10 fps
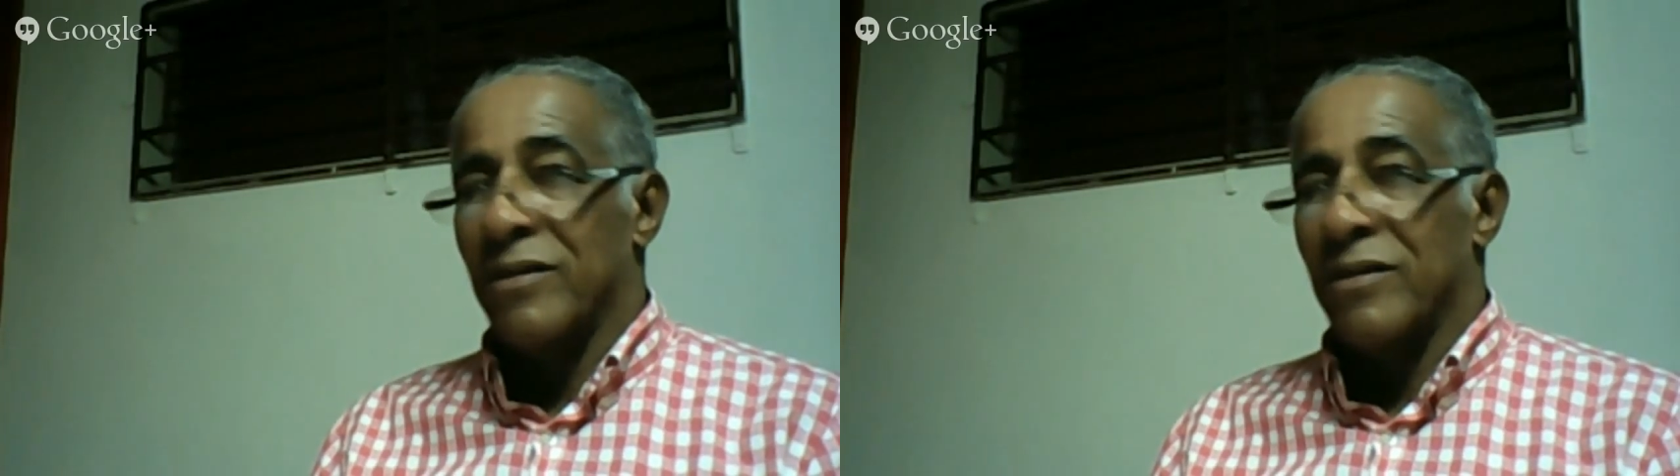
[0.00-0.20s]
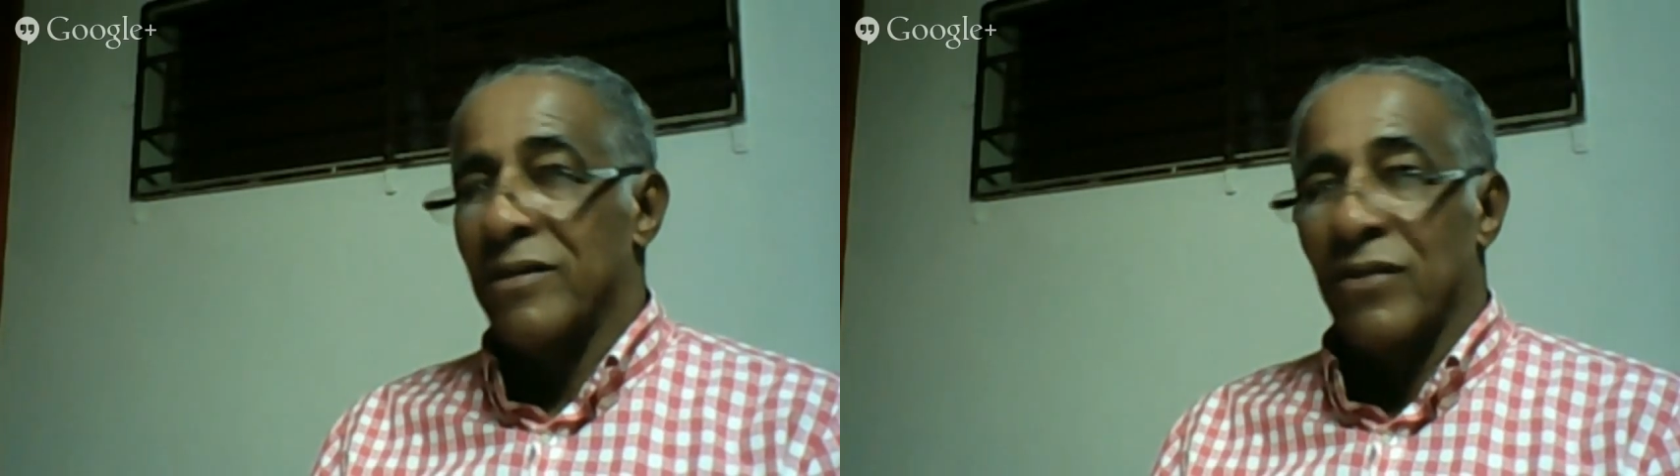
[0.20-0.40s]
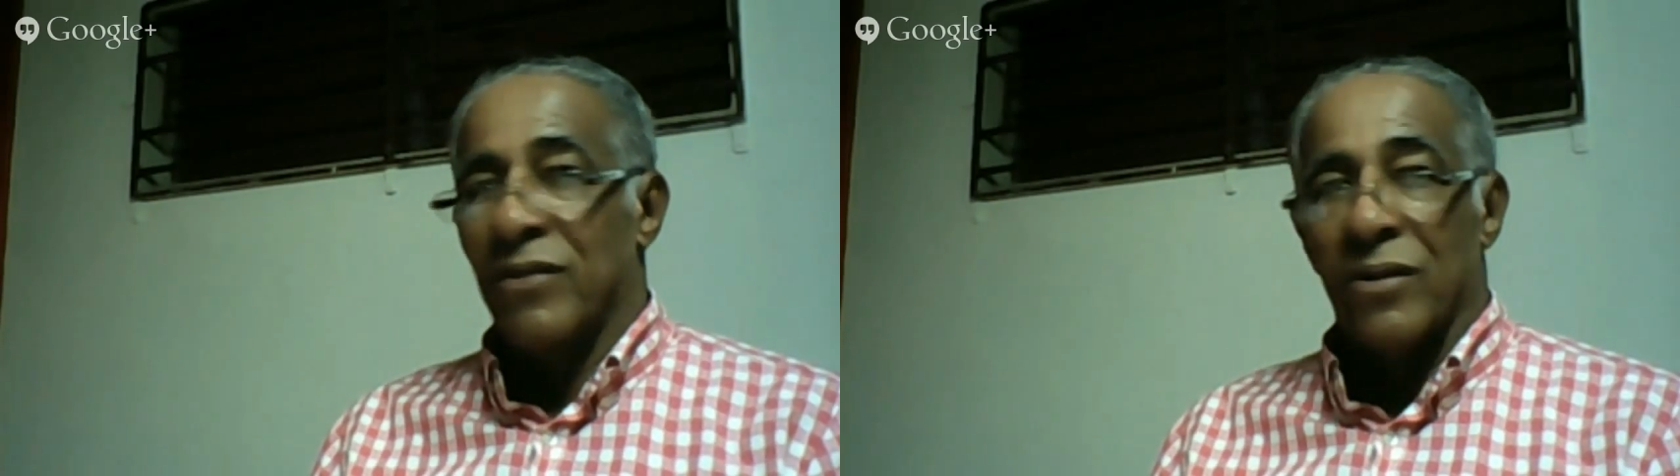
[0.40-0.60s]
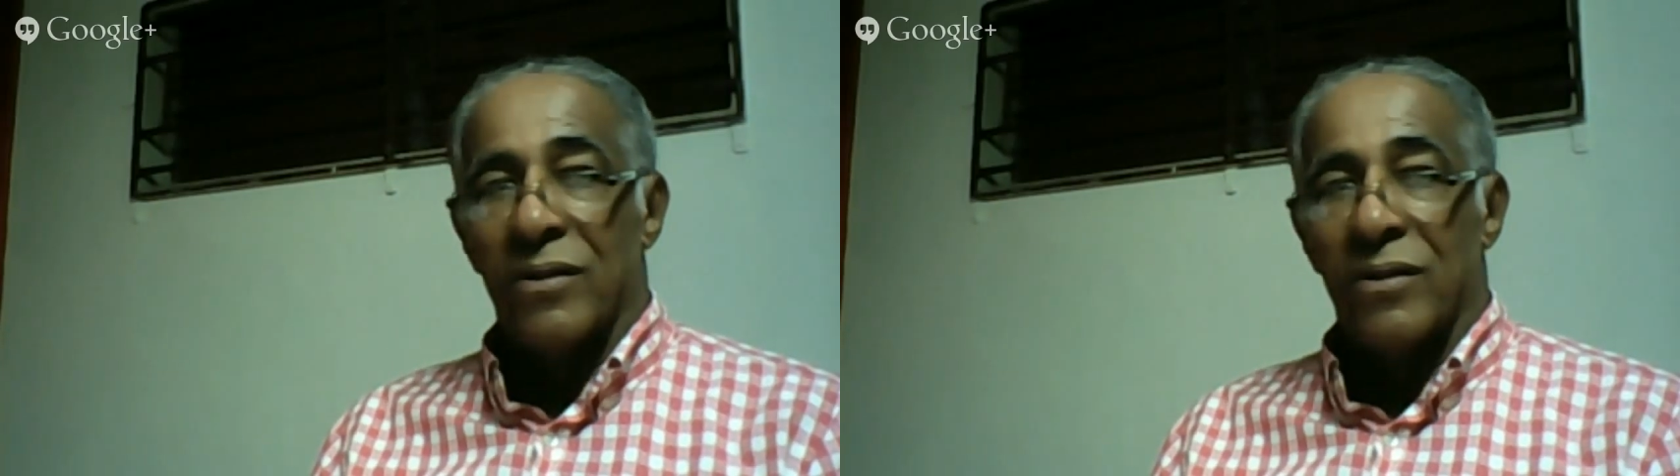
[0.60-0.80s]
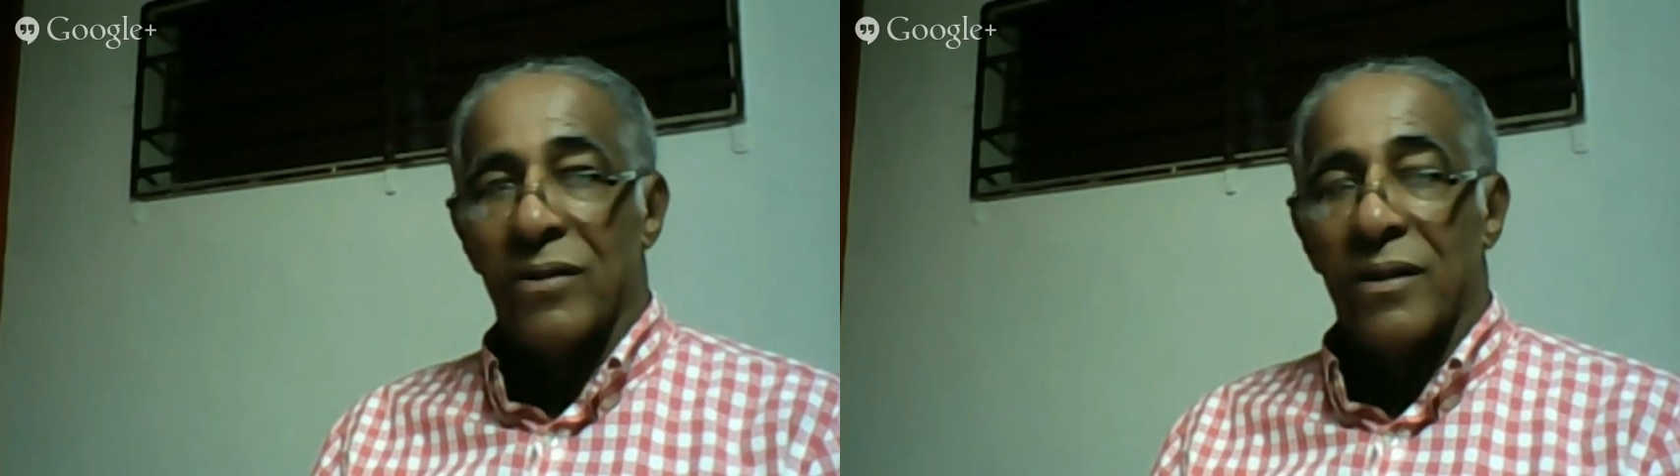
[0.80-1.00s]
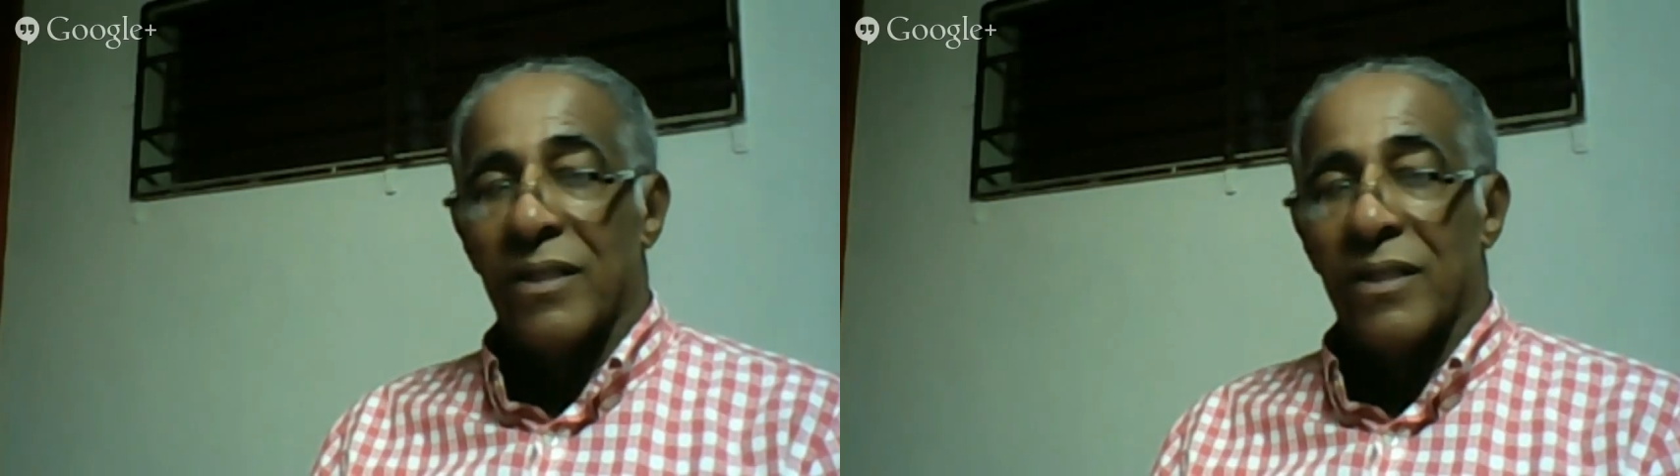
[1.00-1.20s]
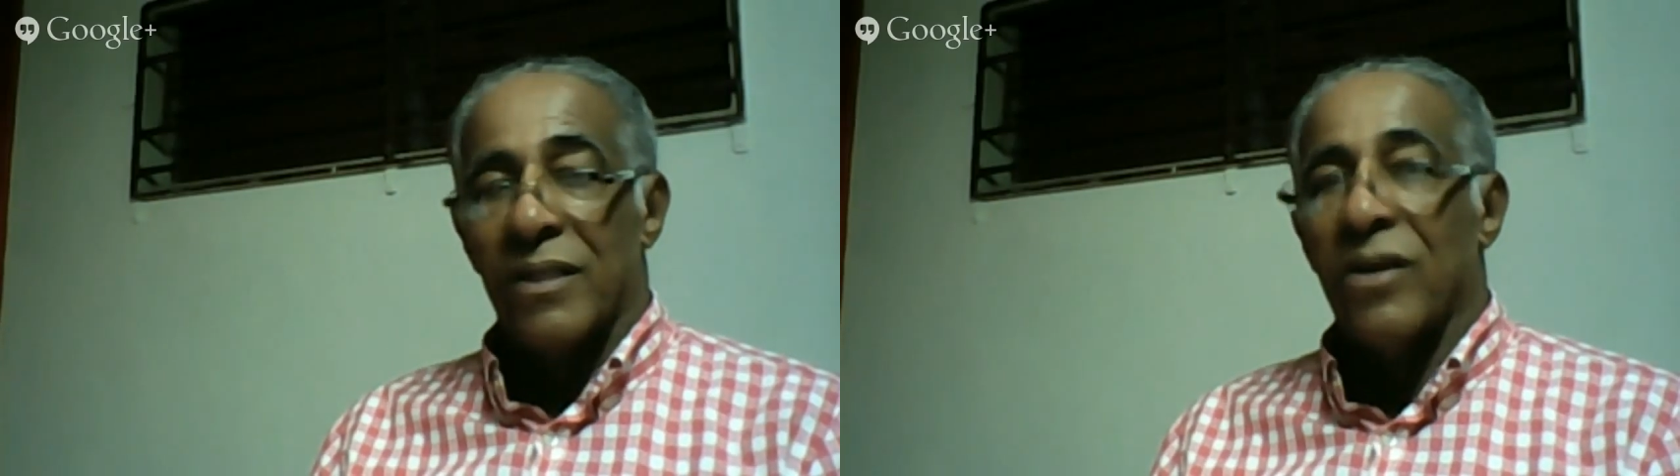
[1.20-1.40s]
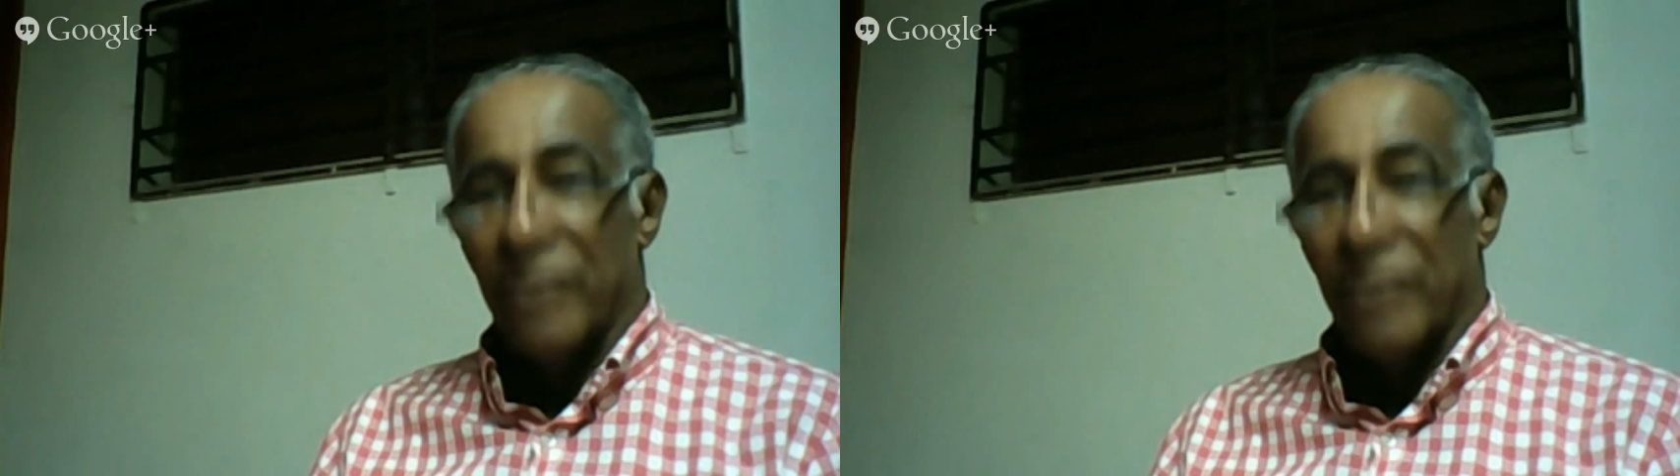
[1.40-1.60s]
for his
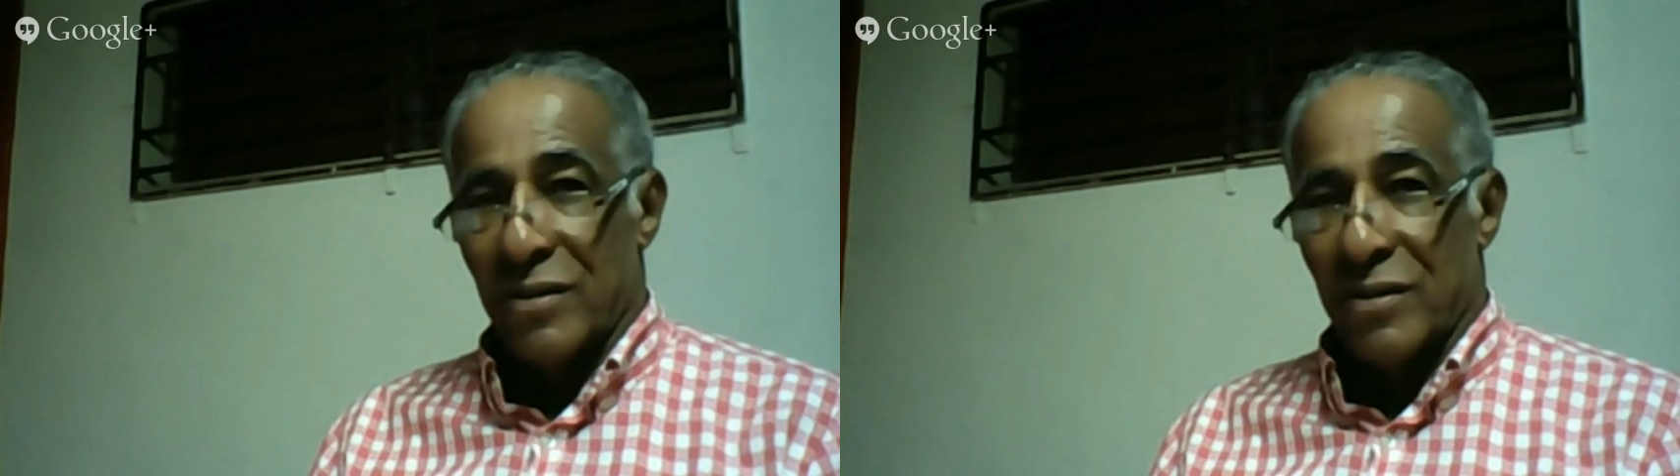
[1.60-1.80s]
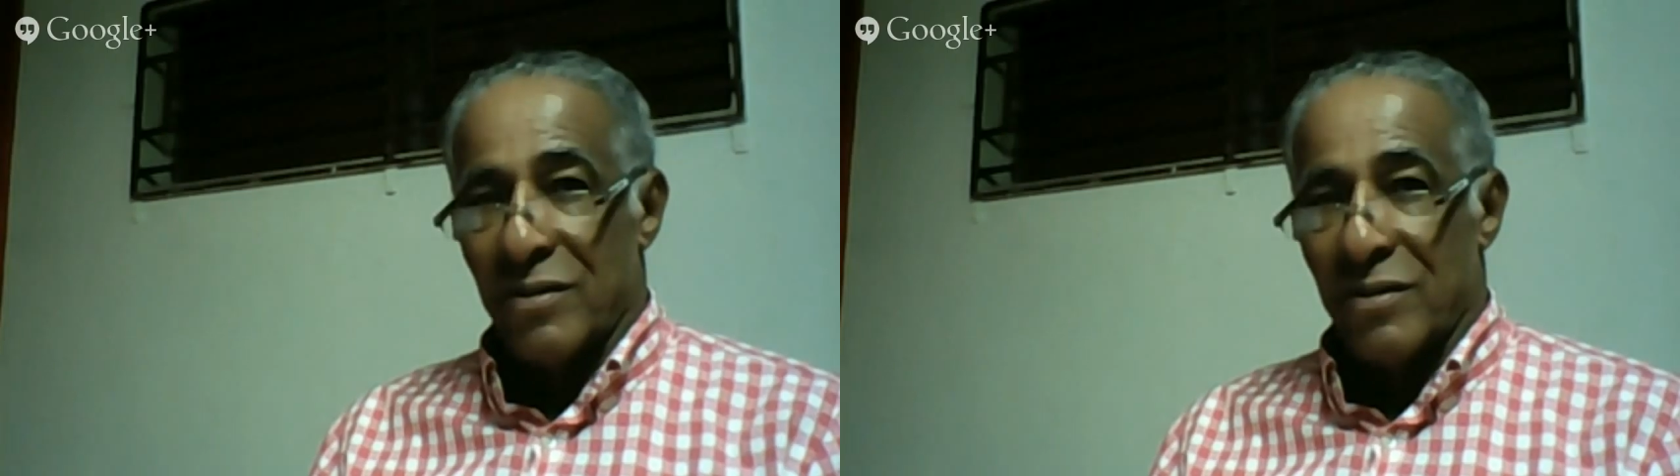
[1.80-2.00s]
converts